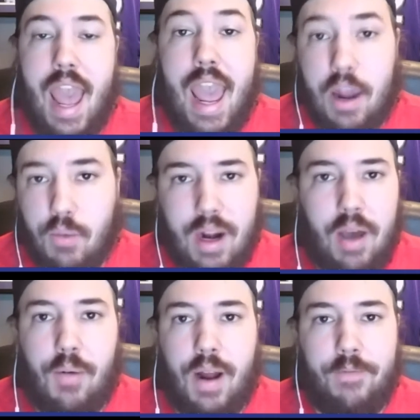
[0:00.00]
And what I
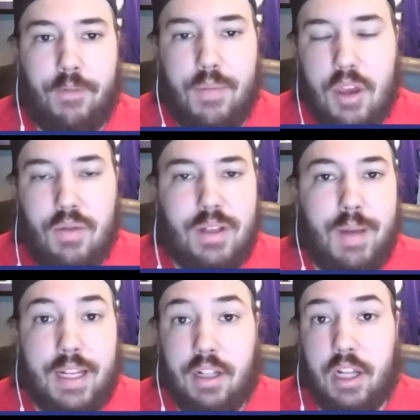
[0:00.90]
want from you is
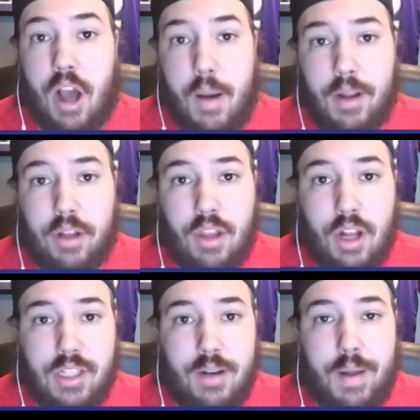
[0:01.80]
basically comment your
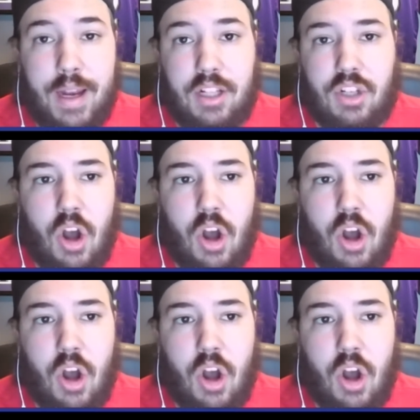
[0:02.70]
thoughts and opinions